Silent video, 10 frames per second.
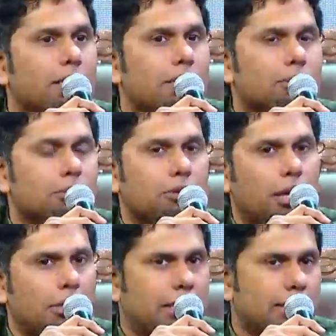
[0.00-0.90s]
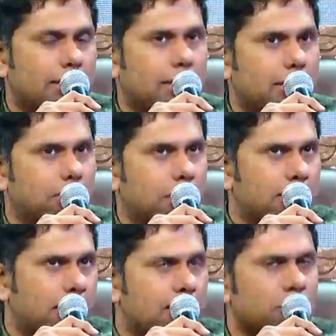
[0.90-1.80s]
So, I mean, that's
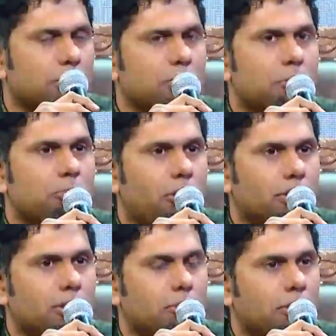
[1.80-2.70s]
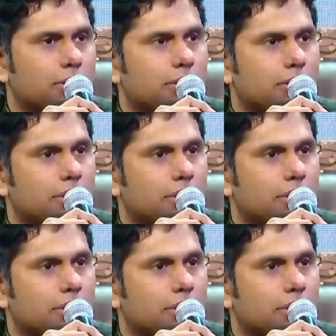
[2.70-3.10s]
what's so important about